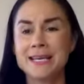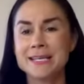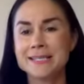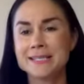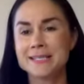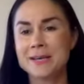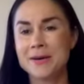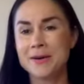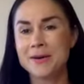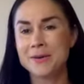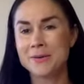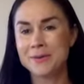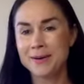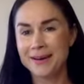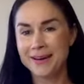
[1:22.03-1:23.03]

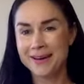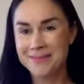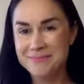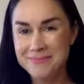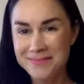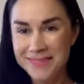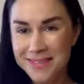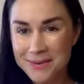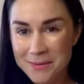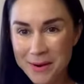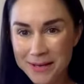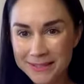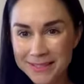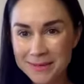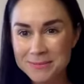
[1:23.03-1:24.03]
So, um,
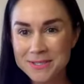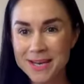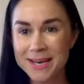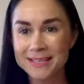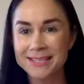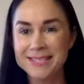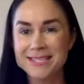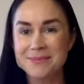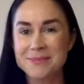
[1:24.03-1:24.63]
welcome, darlings.